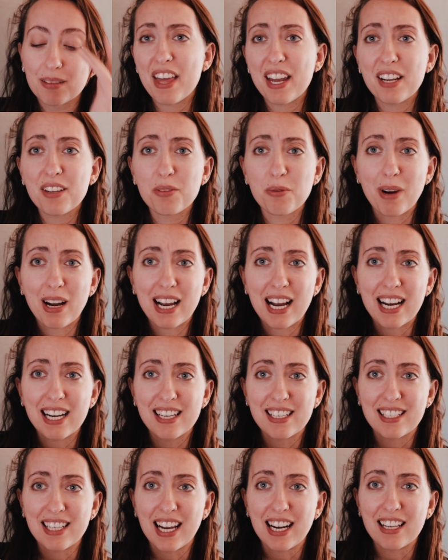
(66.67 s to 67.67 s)
That is why I
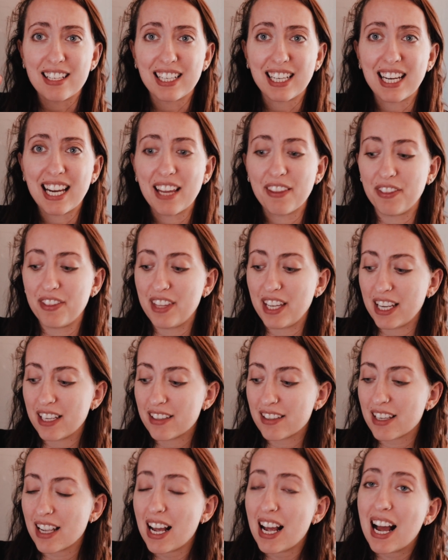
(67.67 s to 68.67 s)
decided to get
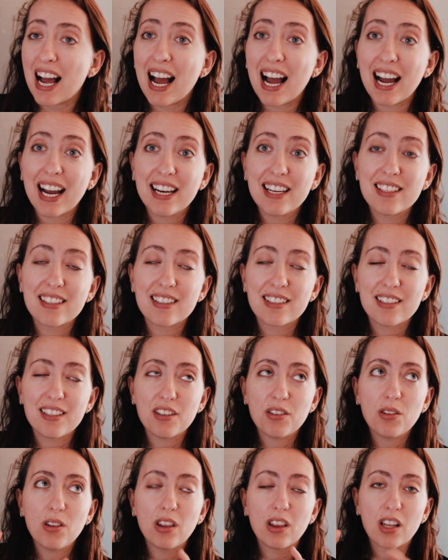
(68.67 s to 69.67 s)
this. I
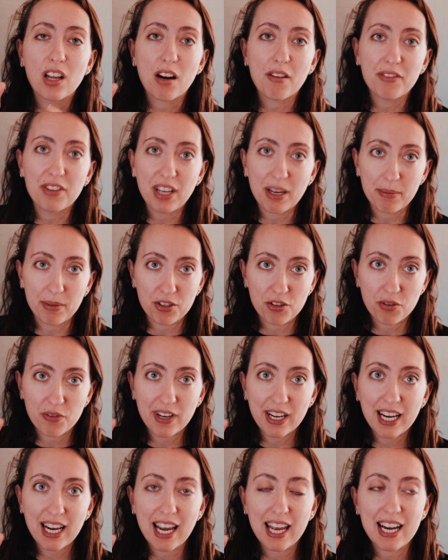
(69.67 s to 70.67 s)
still love the
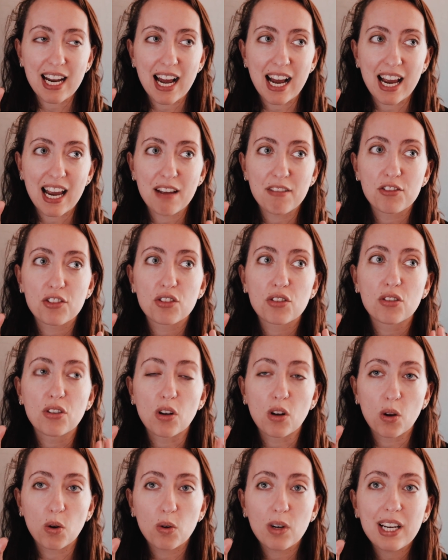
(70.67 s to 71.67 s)
imagery, and I have
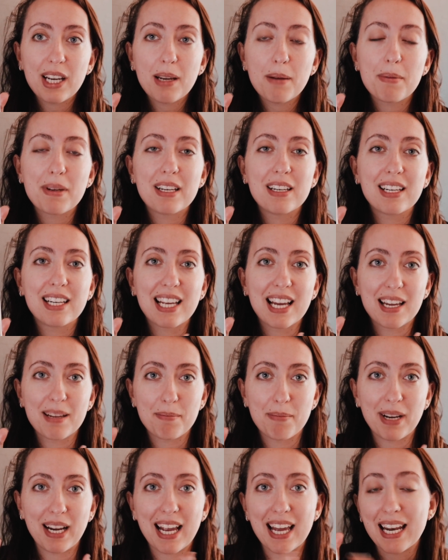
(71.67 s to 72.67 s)
slowly been
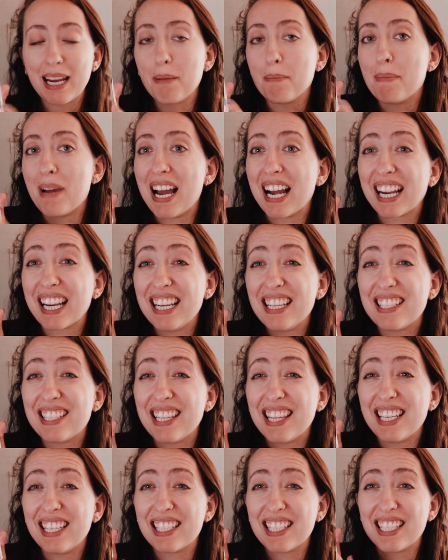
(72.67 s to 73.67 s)
get, getting back
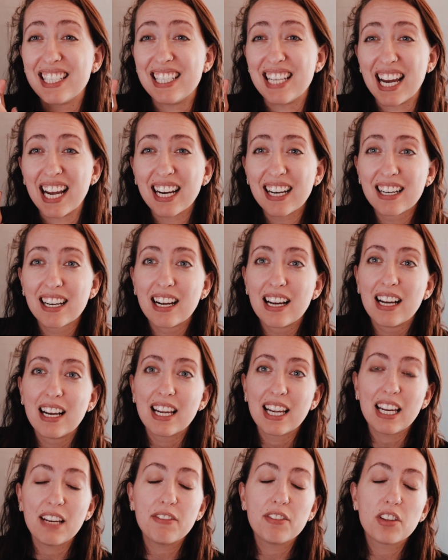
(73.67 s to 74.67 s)
into this deck,
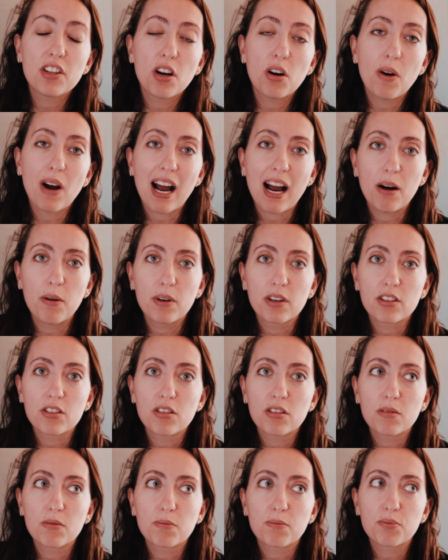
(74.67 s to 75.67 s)
even though I
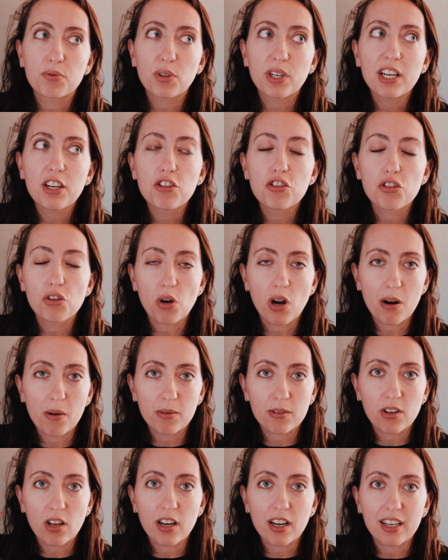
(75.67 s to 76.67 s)
was pretty sure I
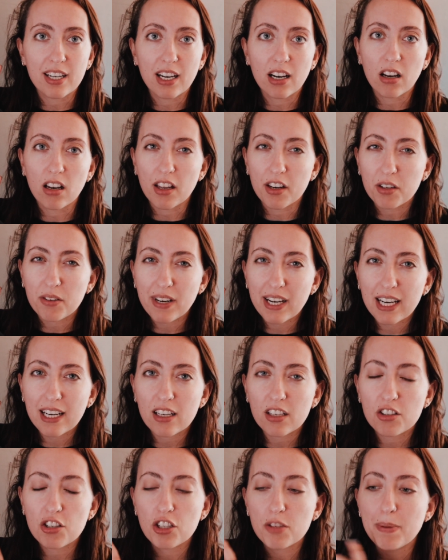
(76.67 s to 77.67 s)
was gonna declutter
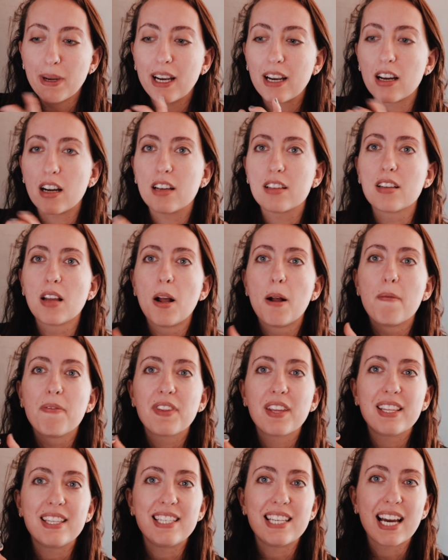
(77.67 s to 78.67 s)
it, just because
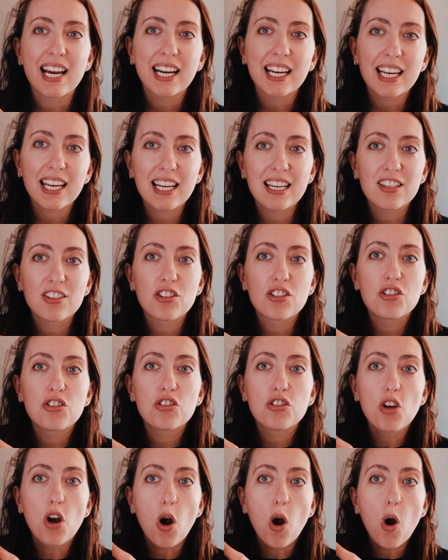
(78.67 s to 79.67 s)
the deck is
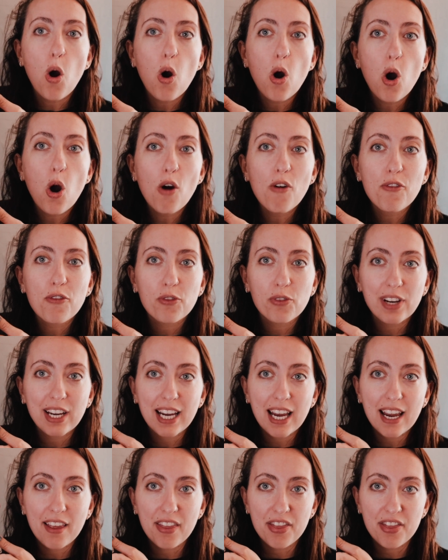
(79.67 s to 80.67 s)
so
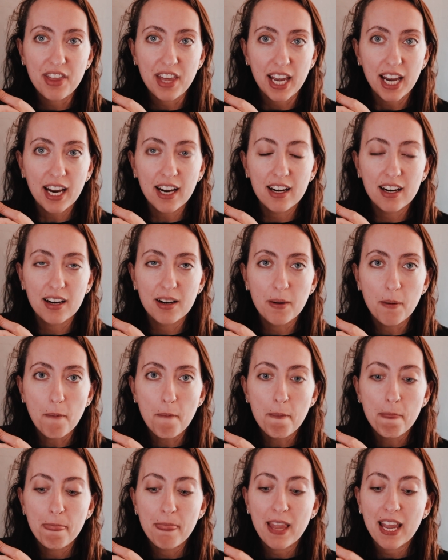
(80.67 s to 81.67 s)
freaking thick.
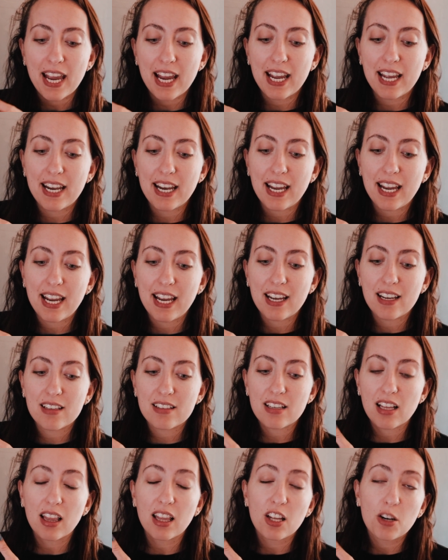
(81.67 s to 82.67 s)
It
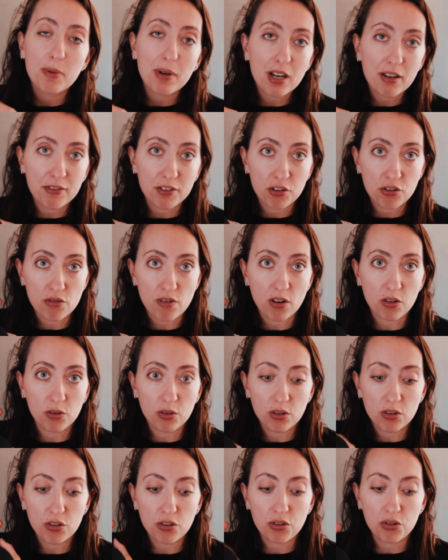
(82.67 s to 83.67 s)
is a little bit of a
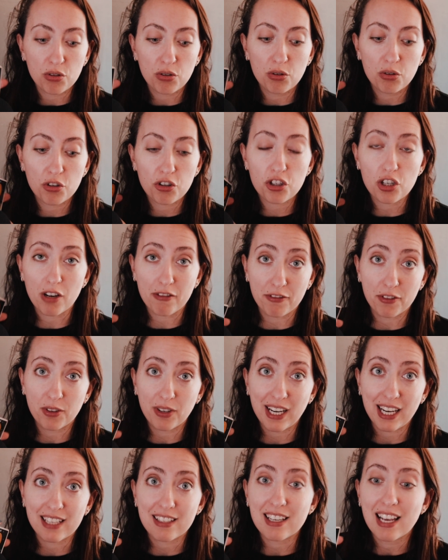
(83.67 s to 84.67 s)
struggle to shuffle
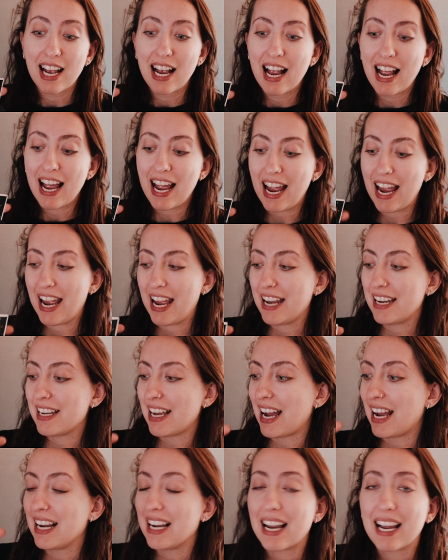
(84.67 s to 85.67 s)
it. And
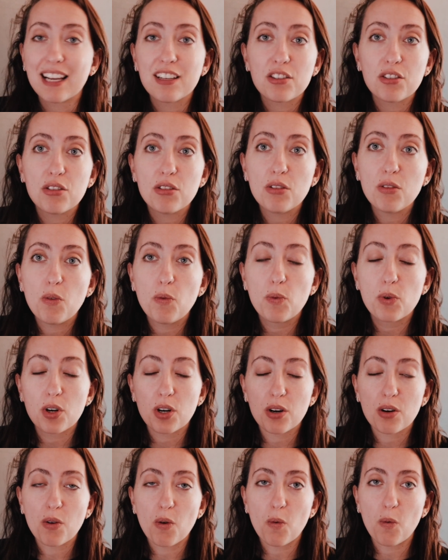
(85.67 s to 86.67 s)
I like to
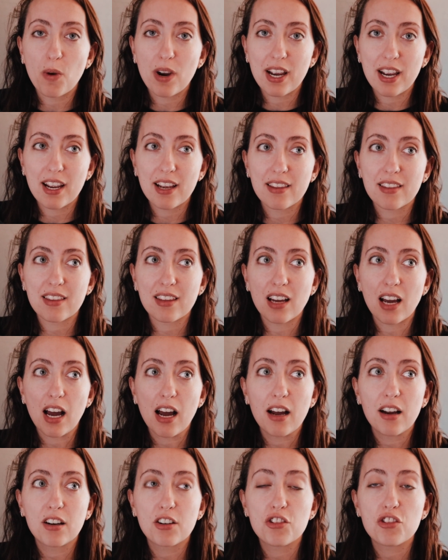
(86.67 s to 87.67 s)
work with
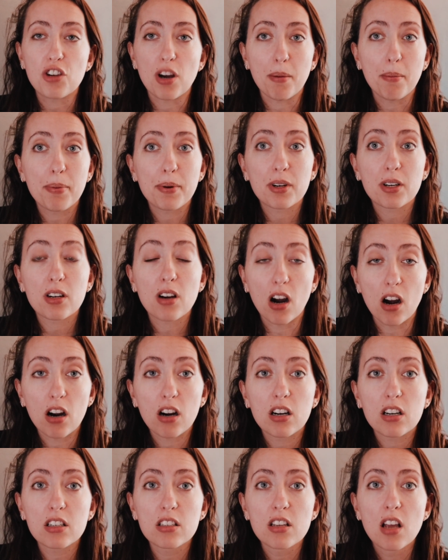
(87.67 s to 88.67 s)
uh, jumper
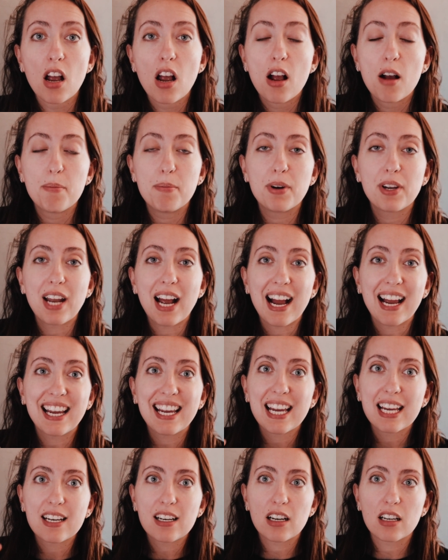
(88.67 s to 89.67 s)
cards, but I
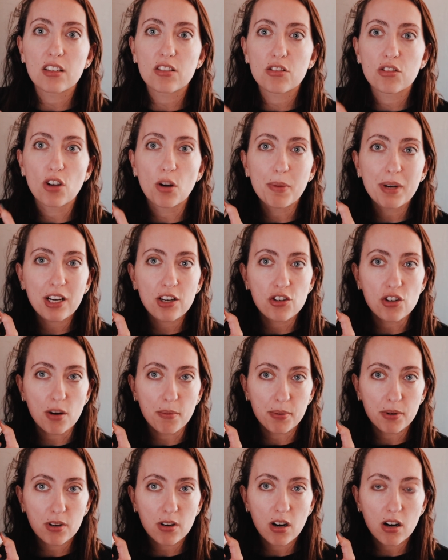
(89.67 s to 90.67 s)
get so many
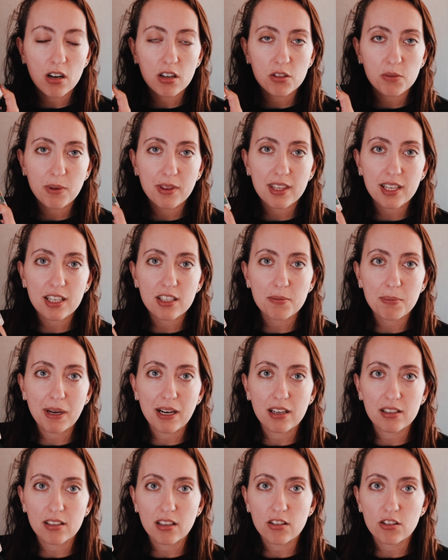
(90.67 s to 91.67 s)
jumper cards with this
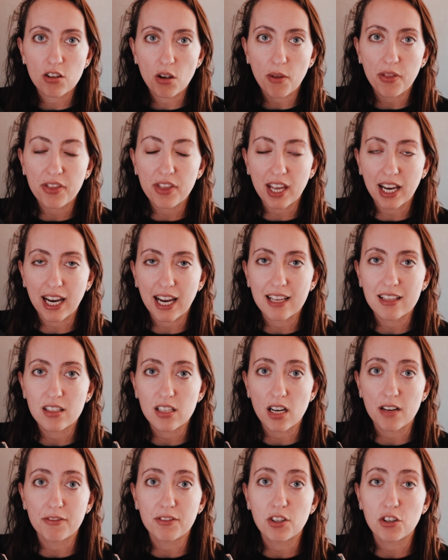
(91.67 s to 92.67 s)
because it's so thick and
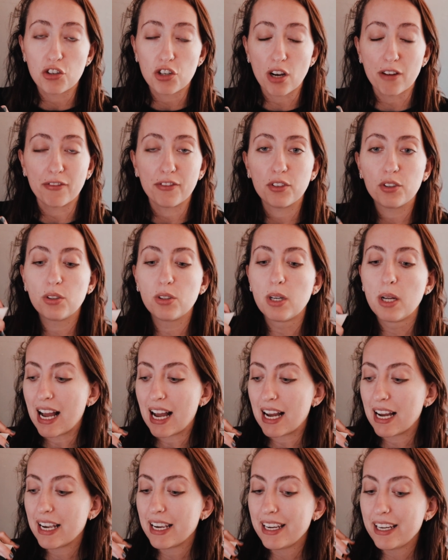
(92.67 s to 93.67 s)
tough to shuffle.
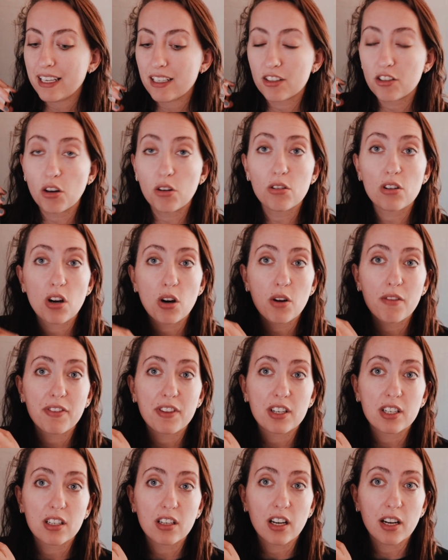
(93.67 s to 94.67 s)
I don't know if
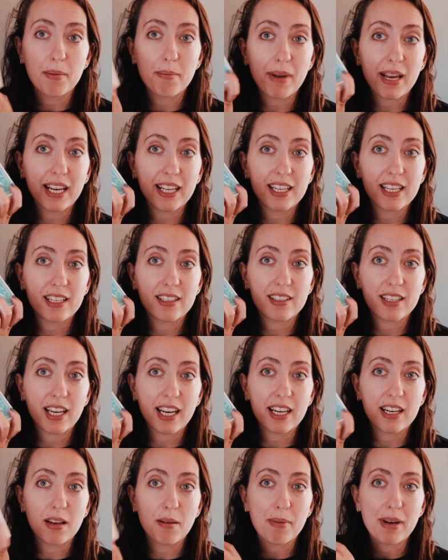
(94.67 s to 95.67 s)
they're gonna make this
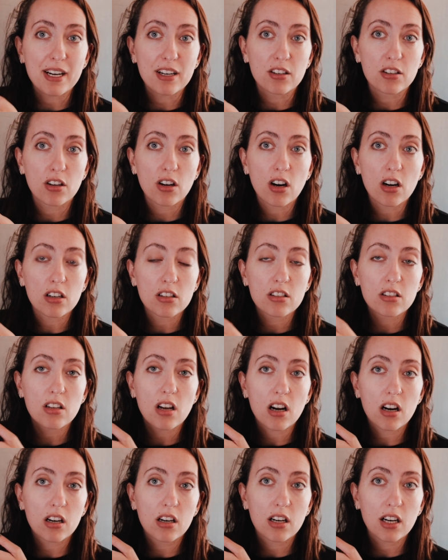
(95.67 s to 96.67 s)
in a better
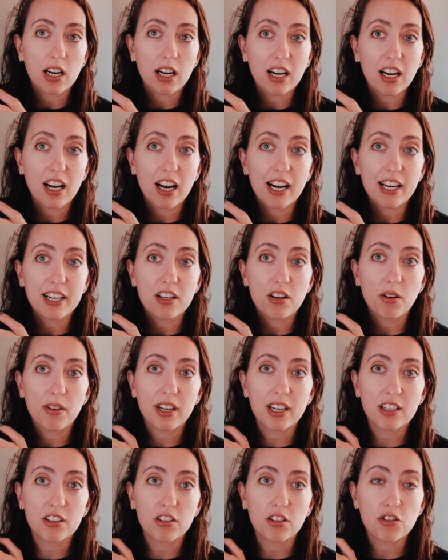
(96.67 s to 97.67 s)
cardstock. Uh, I know
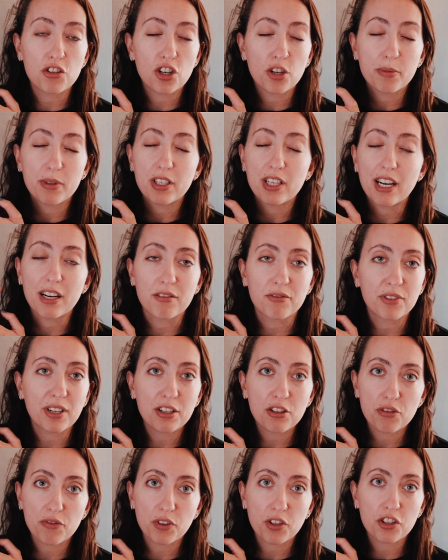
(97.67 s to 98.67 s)
there's a German and a
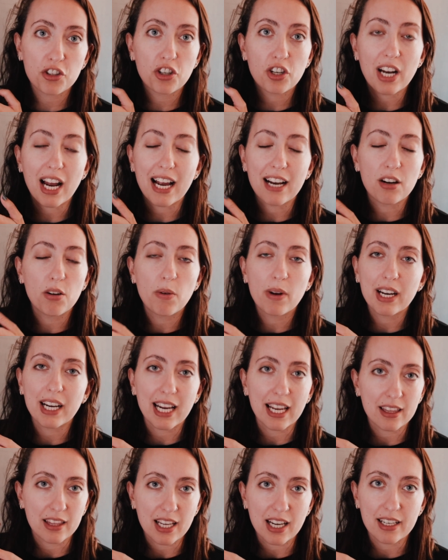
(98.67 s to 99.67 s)
French version. I don't wanna
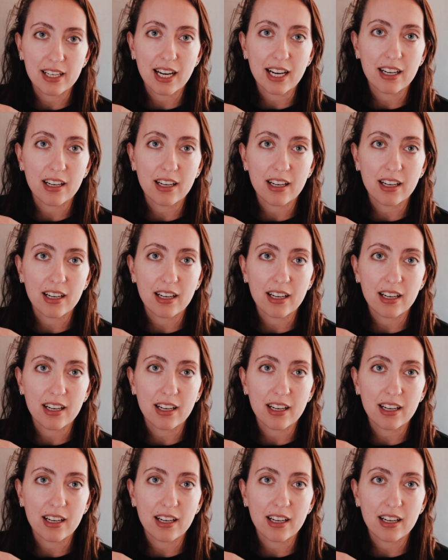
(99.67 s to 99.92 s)
get that.